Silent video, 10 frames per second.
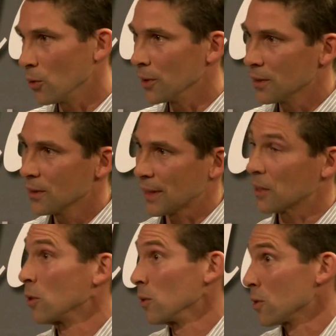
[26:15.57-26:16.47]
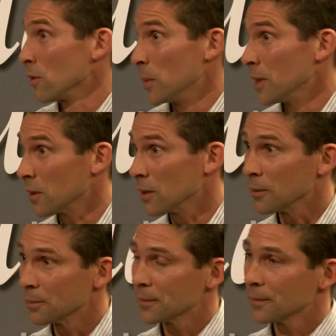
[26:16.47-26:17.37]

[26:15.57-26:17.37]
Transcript: all the technical stuff, basically.